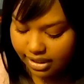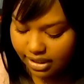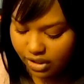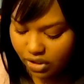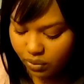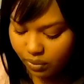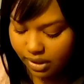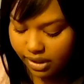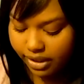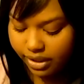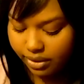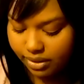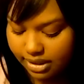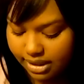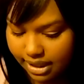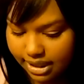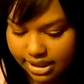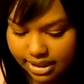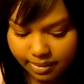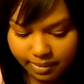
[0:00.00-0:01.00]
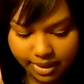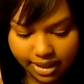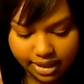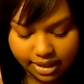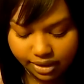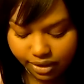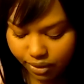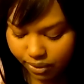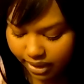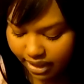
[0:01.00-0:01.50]
It's a sweet little
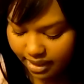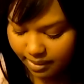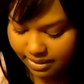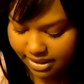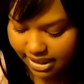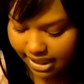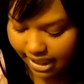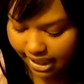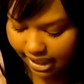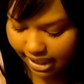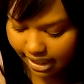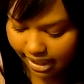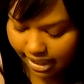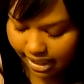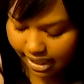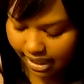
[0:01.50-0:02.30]
sentiment, little keepsake.